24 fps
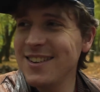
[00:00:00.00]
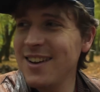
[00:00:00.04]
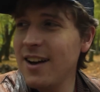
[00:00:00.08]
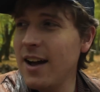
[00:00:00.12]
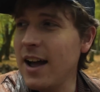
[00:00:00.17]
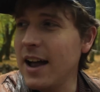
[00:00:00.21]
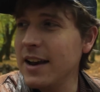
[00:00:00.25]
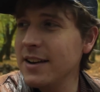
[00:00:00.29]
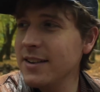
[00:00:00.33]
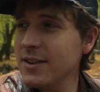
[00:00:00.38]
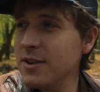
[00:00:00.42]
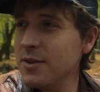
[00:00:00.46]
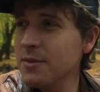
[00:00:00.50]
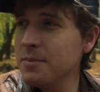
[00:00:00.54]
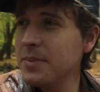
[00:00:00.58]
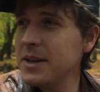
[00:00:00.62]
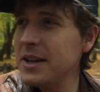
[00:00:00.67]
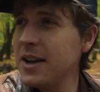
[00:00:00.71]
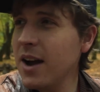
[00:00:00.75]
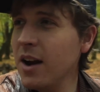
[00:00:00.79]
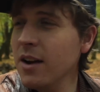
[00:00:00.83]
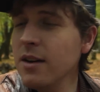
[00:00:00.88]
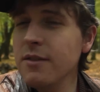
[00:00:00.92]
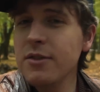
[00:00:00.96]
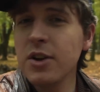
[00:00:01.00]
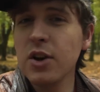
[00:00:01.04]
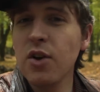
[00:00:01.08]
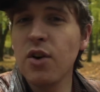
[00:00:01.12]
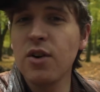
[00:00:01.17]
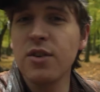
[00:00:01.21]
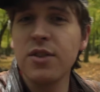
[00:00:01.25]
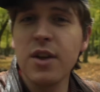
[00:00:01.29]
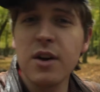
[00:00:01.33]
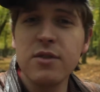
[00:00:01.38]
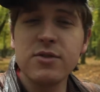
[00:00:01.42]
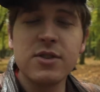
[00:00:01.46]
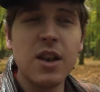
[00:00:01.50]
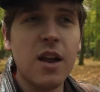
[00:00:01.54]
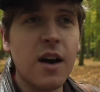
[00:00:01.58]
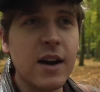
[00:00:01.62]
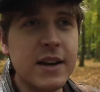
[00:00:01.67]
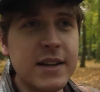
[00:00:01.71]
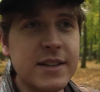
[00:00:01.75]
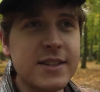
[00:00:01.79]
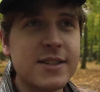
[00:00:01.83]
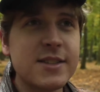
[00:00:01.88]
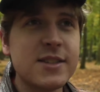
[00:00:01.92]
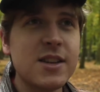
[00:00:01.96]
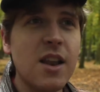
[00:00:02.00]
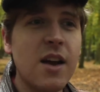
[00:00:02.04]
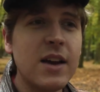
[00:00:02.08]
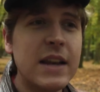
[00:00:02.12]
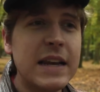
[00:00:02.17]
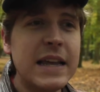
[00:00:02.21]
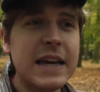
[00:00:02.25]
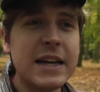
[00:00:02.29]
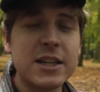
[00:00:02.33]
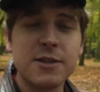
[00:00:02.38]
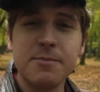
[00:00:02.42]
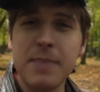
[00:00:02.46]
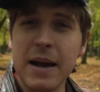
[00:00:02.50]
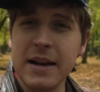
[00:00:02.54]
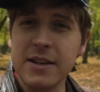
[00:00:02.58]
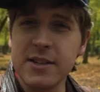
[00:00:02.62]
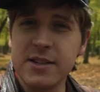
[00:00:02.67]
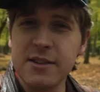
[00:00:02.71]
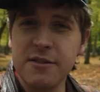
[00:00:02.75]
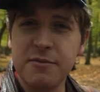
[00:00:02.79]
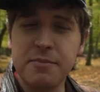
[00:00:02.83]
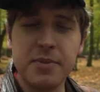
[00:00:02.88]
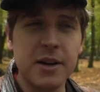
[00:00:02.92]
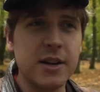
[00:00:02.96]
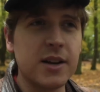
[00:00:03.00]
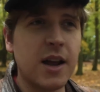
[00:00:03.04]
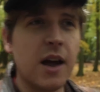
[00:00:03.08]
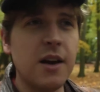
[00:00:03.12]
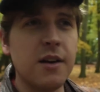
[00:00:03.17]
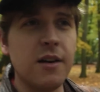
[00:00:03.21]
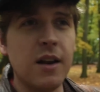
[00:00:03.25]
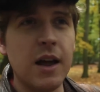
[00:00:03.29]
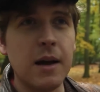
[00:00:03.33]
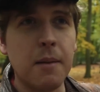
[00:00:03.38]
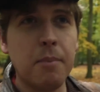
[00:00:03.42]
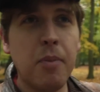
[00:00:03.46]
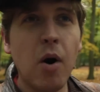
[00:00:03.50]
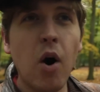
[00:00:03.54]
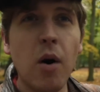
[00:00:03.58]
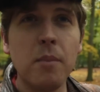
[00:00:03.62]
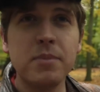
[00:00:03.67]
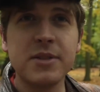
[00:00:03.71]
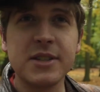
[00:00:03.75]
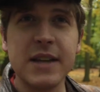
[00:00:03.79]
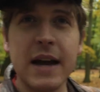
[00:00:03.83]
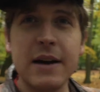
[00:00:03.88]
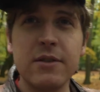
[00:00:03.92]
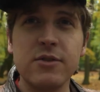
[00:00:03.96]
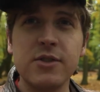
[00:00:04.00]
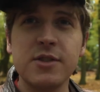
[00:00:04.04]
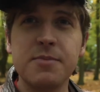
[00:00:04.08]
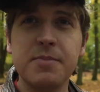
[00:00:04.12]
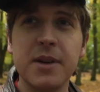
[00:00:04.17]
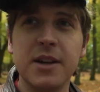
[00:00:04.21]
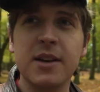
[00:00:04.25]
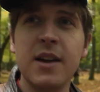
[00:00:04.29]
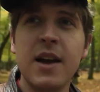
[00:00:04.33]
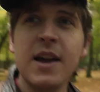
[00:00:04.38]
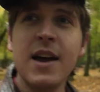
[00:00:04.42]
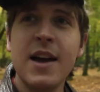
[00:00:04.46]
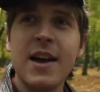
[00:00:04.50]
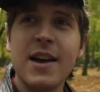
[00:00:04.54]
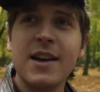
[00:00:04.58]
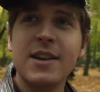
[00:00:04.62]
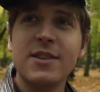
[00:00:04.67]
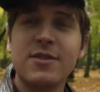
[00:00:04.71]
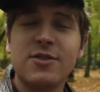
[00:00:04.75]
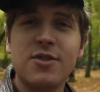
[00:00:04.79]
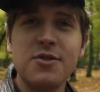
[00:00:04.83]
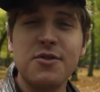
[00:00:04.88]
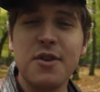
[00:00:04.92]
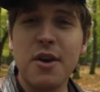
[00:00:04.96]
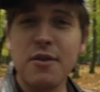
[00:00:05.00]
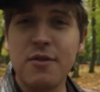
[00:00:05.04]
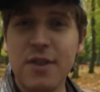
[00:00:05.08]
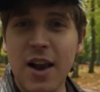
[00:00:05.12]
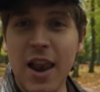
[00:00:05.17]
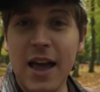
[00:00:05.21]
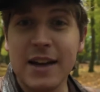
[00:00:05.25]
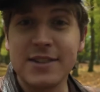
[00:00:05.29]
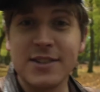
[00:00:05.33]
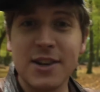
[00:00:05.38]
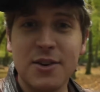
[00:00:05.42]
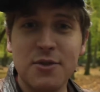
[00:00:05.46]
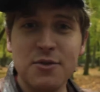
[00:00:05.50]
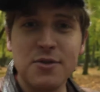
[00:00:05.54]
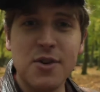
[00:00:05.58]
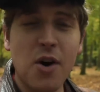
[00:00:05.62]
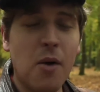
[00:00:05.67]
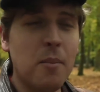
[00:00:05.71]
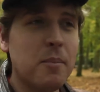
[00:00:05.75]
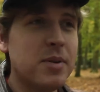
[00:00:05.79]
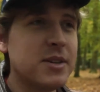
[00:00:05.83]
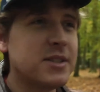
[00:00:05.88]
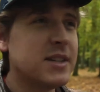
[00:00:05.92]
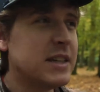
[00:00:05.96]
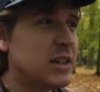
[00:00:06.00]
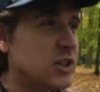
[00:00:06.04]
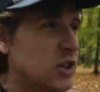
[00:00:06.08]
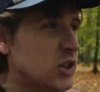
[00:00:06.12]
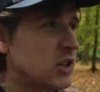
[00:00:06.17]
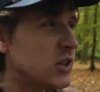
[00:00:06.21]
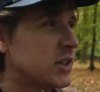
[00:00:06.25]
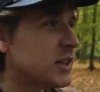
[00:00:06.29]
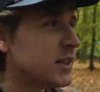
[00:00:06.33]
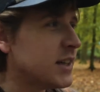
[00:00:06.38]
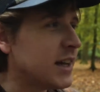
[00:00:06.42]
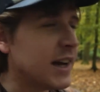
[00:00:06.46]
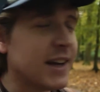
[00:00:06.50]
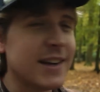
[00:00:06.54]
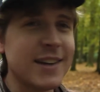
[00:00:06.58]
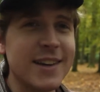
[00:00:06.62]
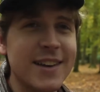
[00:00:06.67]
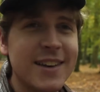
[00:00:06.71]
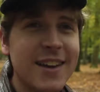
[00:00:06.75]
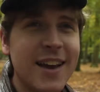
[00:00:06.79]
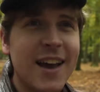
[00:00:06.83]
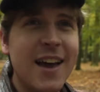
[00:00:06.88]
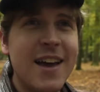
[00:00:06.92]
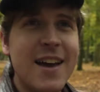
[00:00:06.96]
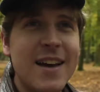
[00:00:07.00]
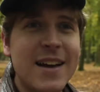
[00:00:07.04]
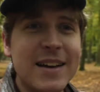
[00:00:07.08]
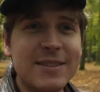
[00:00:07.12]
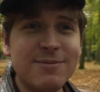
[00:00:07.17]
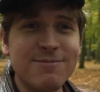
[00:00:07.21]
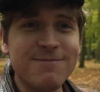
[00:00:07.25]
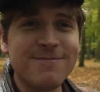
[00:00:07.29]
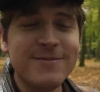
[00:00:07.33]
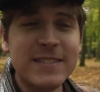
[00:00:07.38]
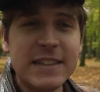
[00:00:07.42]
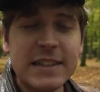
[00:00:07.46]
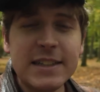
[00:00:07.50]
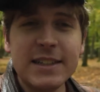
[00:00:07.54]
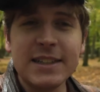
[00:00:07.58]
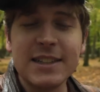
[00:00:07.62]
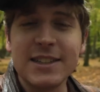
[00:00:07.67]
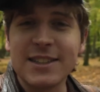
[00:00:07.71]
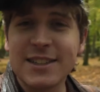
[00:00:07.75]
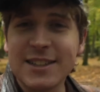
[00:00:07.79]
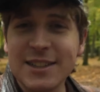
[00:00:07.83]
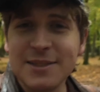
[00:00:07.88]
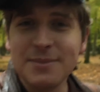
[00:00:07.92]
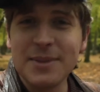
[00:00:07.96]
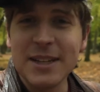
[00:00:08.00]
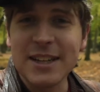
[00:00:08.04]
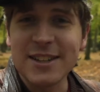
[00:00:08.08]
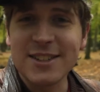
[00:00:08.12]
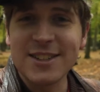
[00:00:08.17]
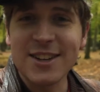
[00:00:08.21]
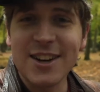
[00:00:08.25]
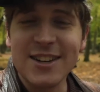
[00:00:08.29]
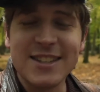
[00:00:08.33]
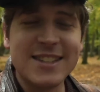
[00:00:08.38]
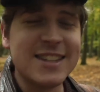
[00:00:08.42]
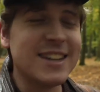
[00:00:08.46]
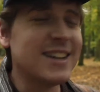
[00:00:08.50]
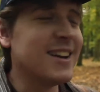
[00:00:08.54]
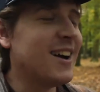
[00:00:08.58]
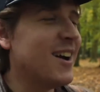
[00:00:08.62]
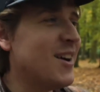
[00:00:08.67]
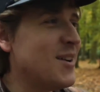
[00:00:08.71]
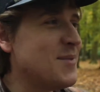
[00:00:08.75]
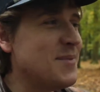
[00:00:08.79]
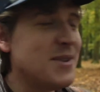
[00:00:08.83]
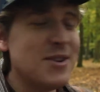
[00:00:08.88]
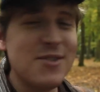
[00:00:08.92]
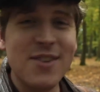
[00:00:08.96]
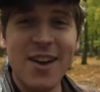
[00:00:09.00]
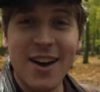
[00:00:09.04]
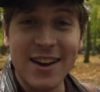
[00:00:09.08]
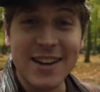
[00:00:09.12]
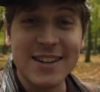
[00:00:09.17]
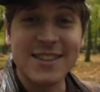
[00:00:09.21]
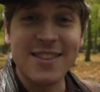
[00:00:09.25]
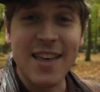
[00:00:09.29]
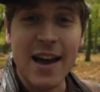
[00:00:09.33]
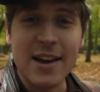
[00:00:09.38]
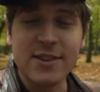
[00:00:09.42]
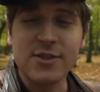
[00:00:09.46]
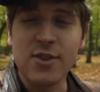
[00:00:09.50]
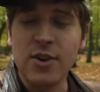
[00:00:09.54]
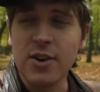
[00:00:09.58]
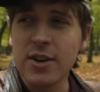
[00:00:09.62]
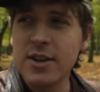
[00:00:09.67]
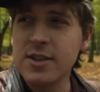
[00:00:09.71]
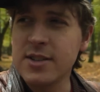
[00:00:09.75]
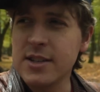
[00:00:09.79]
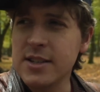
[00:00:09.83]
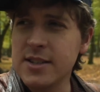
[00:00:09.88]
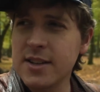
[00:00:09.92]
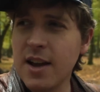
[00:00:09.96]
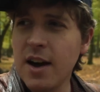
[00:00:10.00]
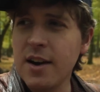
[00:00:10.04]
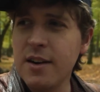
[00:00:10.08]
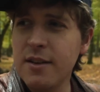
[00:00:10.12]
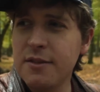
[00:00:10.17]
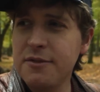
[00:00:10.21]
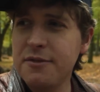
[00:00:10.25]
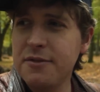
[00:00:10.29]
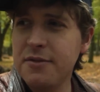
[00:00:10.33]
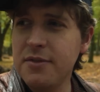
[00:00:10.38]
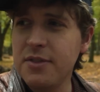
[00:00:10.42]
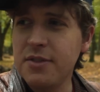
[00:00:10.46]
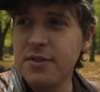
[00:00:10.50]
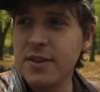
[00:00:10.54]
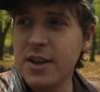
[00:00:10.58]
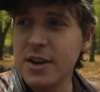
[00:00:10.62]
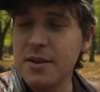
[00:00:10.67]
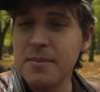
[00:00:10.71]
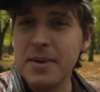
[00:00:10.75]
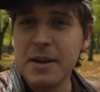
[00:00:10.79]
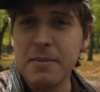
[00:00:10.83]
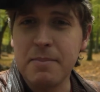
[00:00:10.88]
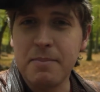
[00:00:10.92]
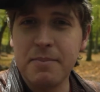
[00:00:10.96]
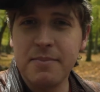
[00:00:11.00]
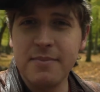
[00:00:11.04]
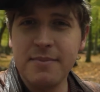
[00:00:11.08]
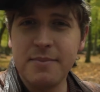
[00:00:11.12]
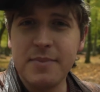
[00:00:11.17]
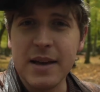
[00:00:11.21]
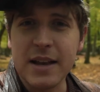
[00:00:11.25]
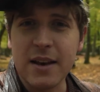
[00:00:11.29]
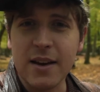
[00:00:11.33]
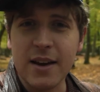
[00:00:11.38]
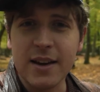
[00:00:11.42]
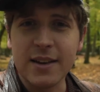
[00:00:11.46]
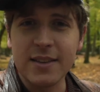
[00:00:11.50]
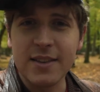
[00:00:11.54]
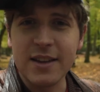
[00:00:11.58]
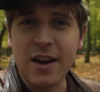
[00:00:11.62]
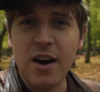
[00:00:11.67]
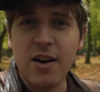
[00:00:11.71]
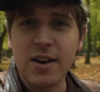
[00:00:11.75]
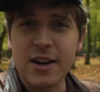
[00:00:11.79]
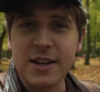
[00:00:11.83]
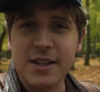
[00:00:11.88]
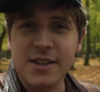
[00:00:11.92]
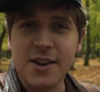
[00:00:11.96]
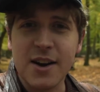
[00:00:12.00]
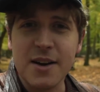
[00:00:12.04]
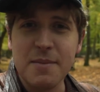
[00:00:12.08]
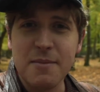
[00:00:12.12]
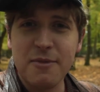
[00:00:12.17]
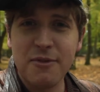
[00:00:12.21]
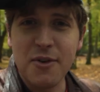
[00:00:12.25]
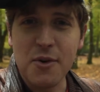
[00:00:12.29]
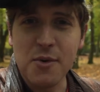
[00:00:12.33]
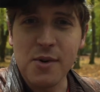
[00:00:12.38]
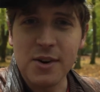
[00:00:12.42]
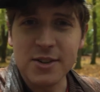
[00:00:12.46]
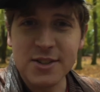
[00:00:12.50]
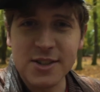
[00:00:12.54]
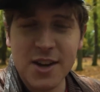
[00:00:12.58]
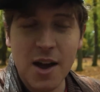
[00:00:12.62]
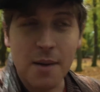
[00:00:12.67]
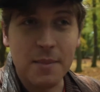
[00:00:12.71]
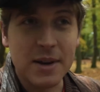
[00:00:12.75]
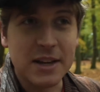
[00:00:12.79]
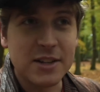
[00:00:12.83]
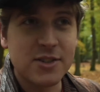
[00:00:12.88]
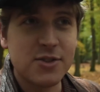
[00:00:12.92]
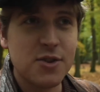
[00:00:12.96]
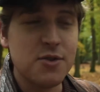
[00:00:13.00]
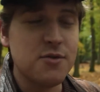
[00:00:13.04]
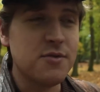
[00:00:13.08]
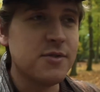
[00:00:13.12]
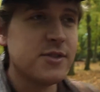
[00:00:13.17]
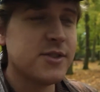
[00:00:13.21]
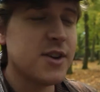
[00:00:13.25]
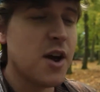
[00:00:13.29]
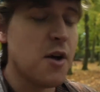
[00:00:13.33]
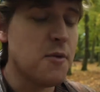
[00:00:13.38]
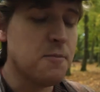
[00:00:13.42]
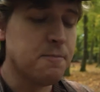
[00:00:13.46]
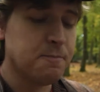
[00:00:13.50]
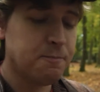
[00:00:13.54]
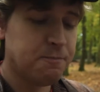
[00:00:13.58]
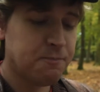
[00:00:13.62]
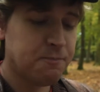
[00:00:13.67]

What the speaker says: and it'll be kind of along those lines, slightly expansive, but kind of like pop sounds, but pseudo-classical composition, and it's going to be exciting. I hope you liked that song, because it's kind of going to be a bit like the archetype for what's coming soon, so